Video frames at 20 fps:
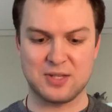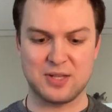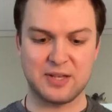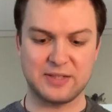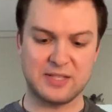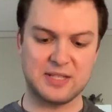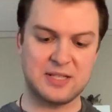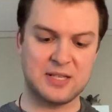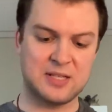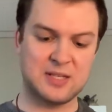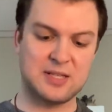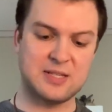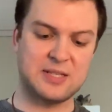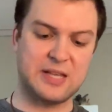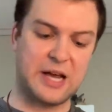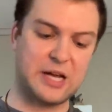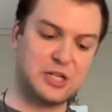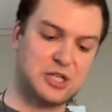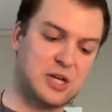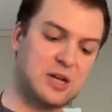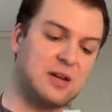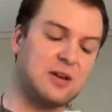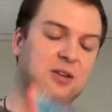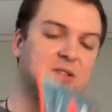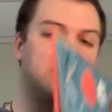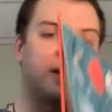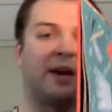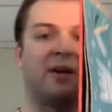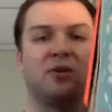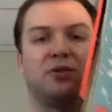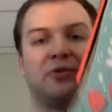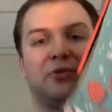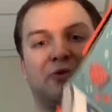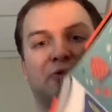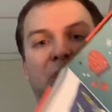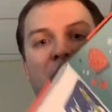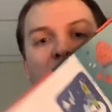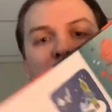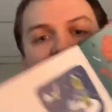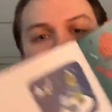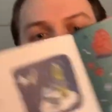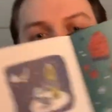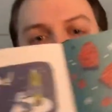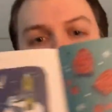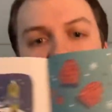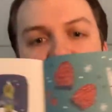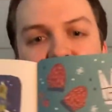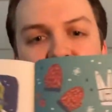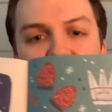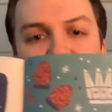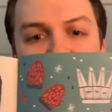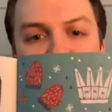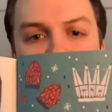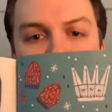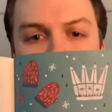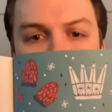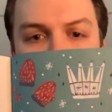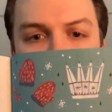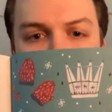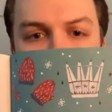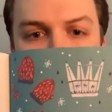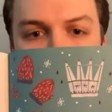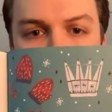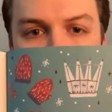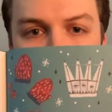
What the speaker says: Like this is the section titled Frozen Lands.